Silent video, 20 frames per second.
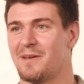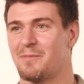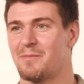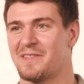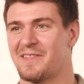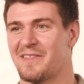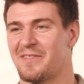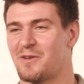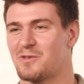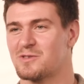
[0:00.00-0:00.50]

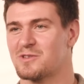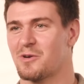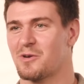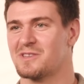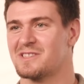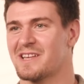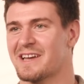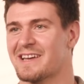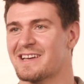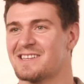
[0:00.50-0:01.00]
But then there was
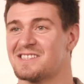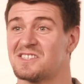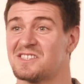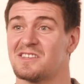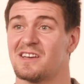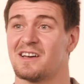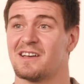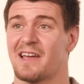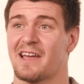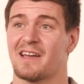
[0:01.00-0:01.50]
always like a
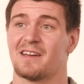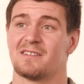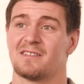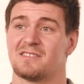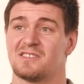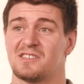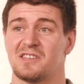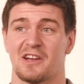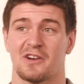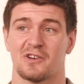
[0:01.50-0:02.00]
like a
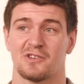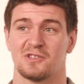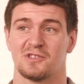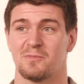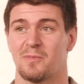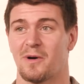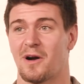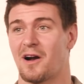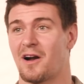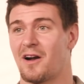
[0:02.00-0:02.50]
Snickers
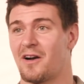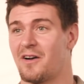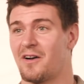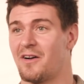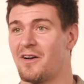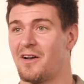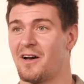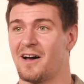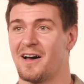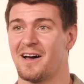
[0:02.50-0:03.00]
bar
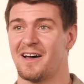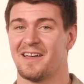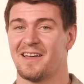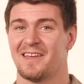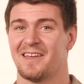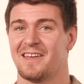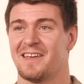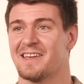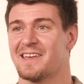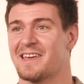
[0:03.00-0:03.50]
or uh, a
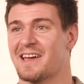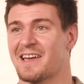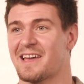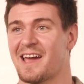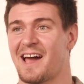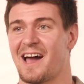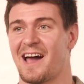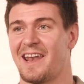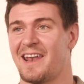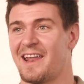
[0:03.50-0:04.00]
Kit
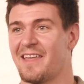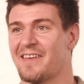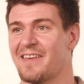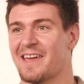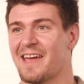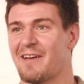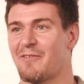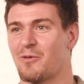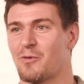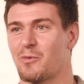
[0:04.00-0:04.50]
Kat, and I
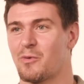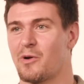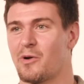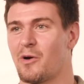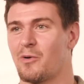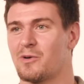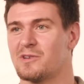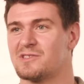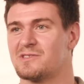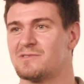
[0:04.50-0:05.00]
think everyone would
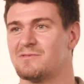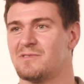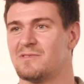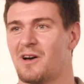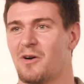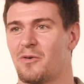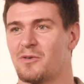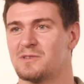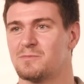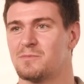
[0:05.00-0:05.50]
always
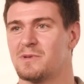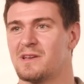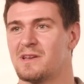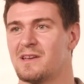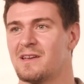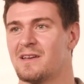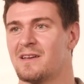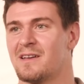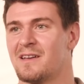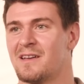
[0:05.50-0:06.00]
always be
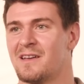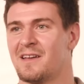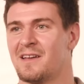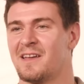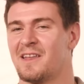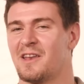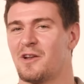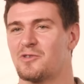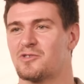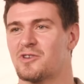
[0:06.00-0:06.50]
you
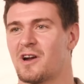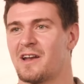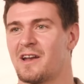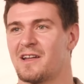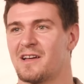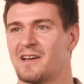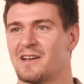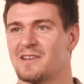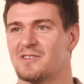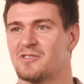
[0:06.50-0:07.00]
know, trying
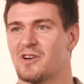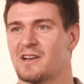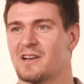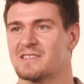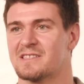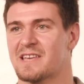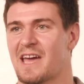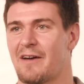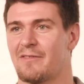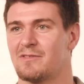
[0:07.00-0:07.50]
to trying to
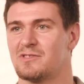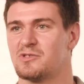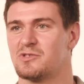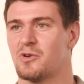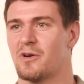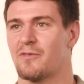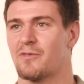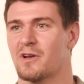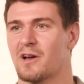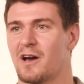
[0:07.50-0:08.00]
scavenge
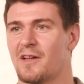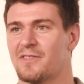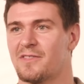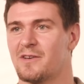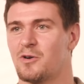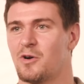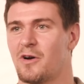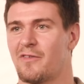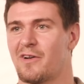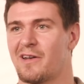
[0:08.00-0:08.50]
whoever got
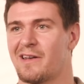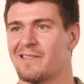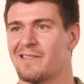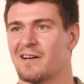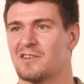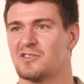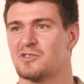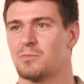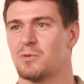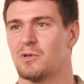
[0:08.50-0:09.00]
the whoever had
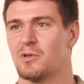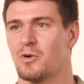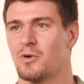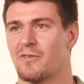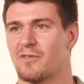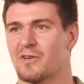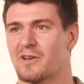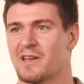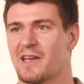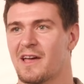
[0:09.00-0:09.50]
lunchable,
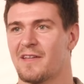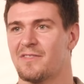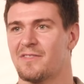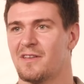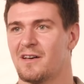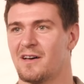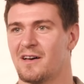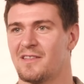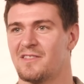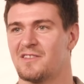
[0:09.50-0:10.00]
whoever could get
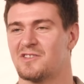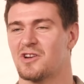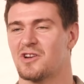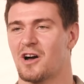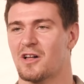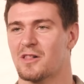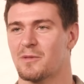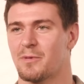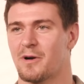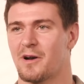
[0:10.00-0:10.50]
the the
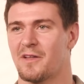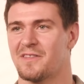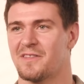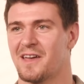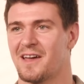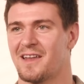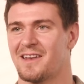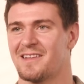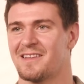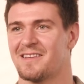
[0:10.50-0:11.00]
chocolate bar at the
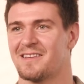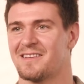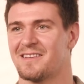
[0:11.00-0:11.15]
end.